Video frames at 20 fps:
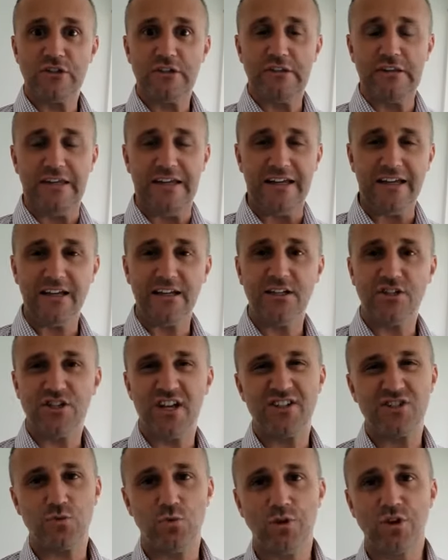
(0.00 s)
the air conditioner
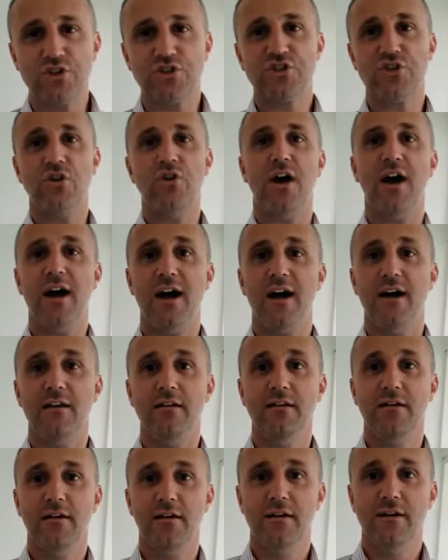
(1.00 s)
has to work so hard
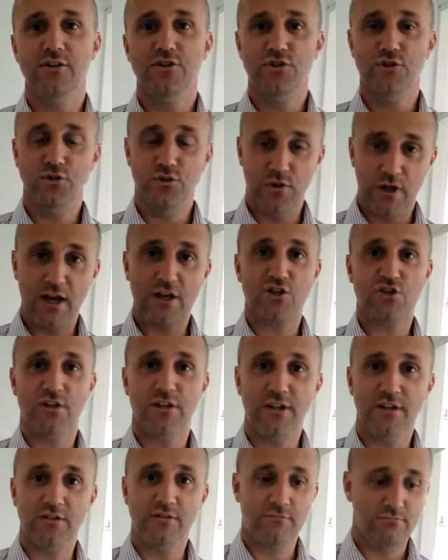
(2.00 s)
to
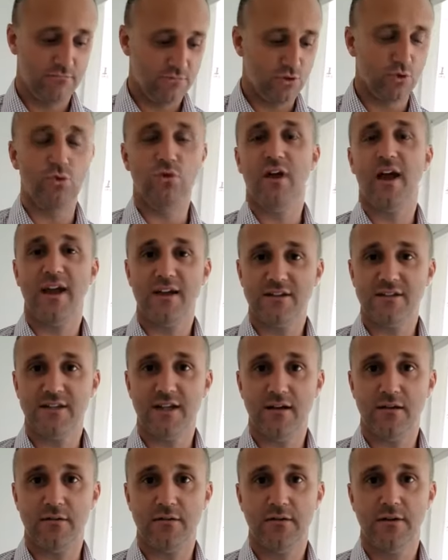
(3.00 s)
actually cool the house
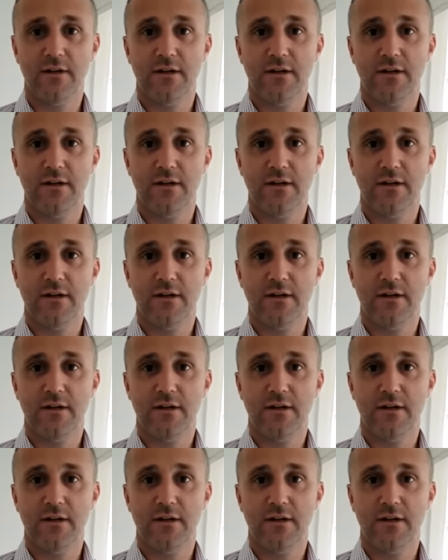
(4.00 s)
down.